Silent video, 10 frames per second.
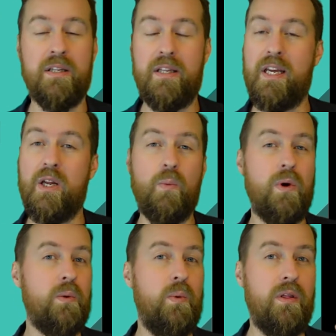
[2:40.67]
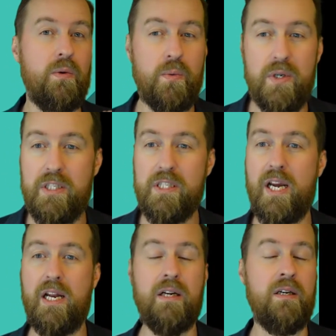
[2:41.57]
They can work with a
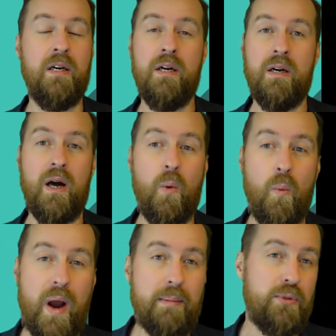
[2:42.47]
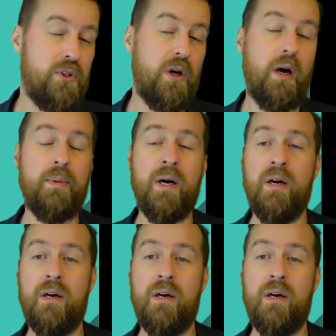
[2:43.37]
retailer, a web shop,